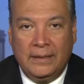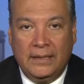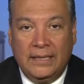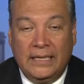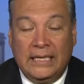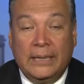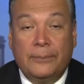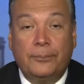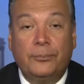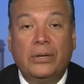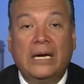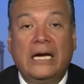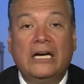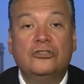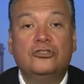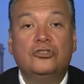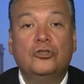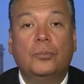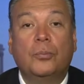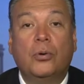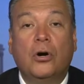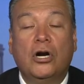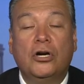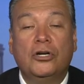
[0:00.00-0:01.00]
and I'm proud to
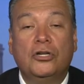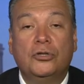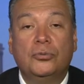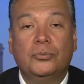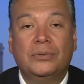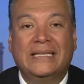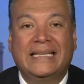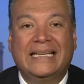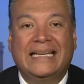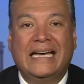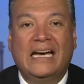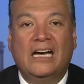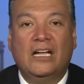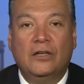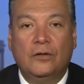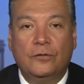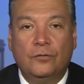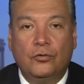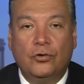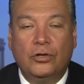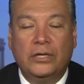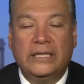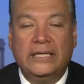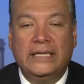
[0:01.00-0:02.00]
partner with the
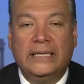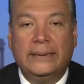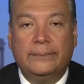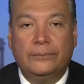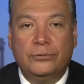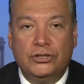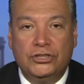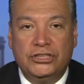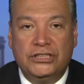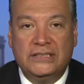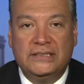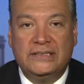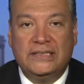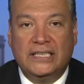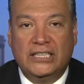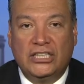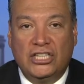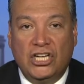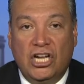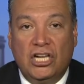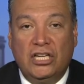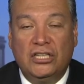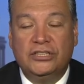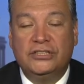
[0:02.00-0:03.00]
California Emerging
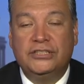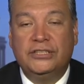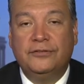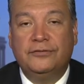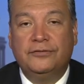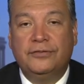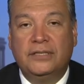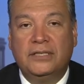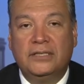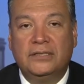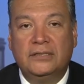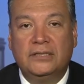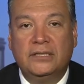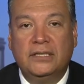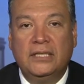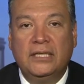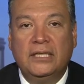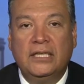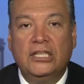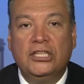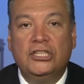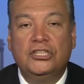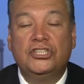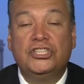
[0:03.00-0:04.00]
Technology Fund
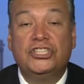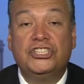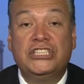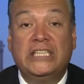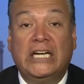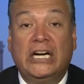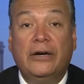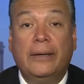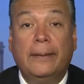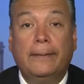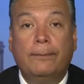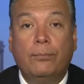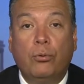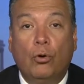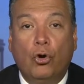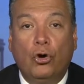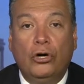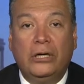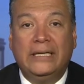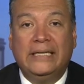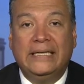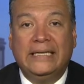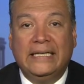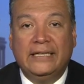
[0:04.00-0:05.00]
to share
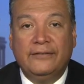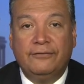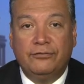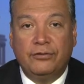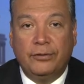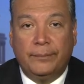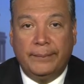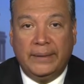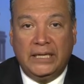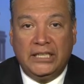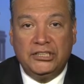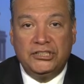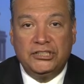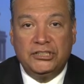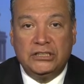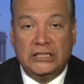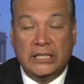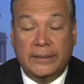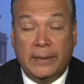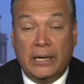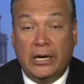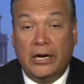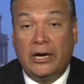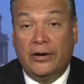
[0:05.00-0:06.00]
important information
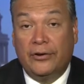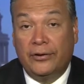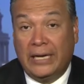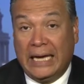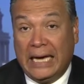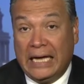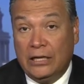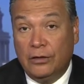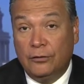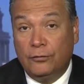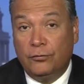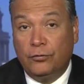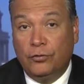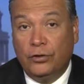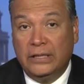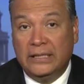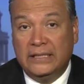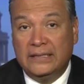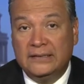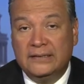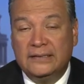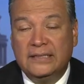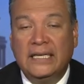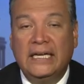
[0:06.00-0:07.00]
about how
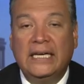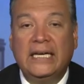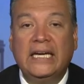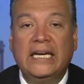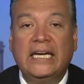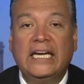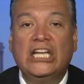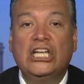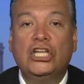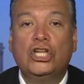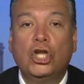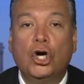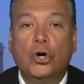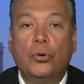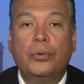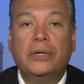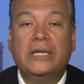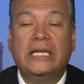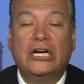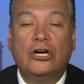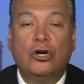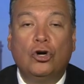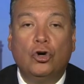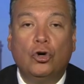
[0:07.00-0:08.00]
Californians can lower
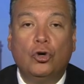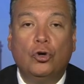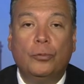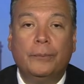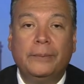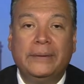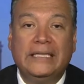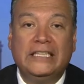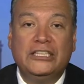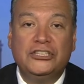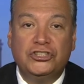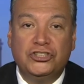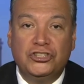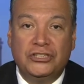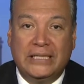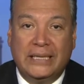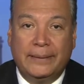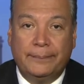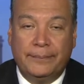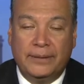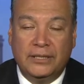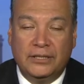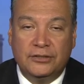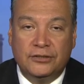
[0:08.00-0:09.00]
their home
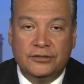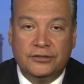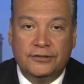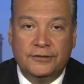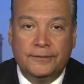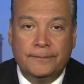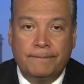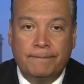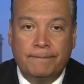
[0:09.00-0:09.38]
internet bills.